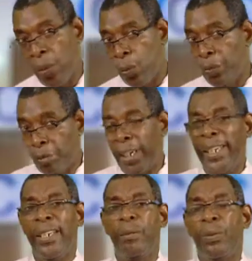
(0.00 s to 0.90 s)
We
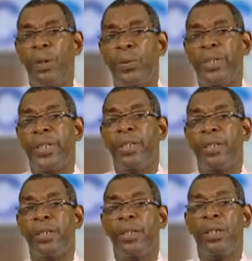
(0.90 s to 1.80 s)
read about
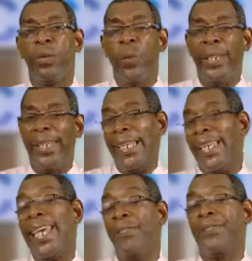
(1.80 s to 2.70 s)
when they
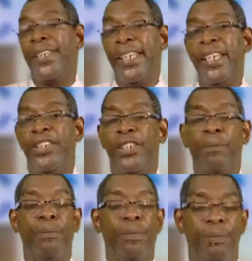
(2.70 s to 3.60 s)
left
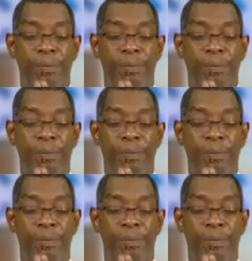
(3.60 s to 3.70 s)
Egypt